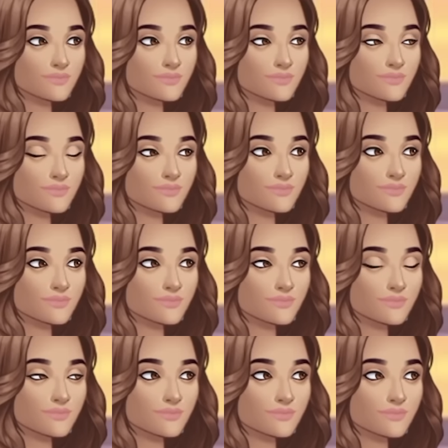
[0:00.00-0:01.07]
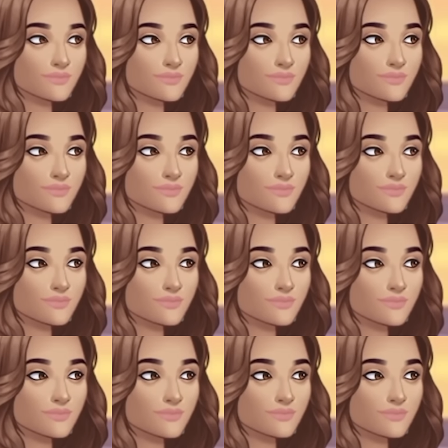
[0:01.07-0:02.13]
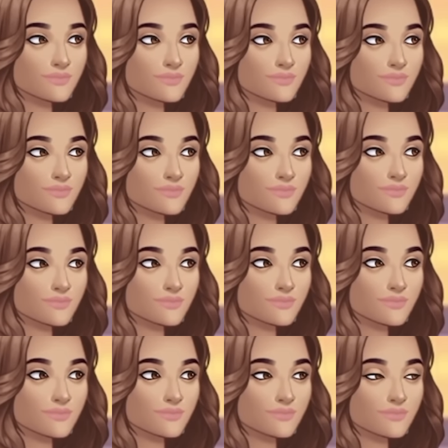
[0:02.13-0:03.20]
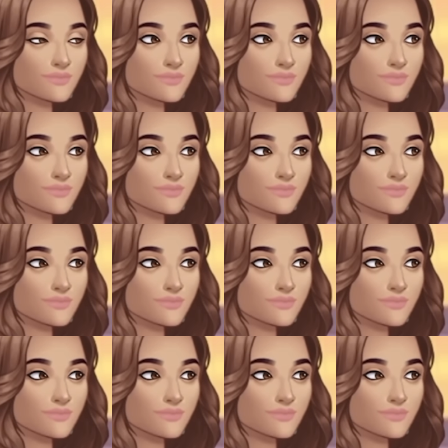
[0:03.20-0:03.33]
(not speaking)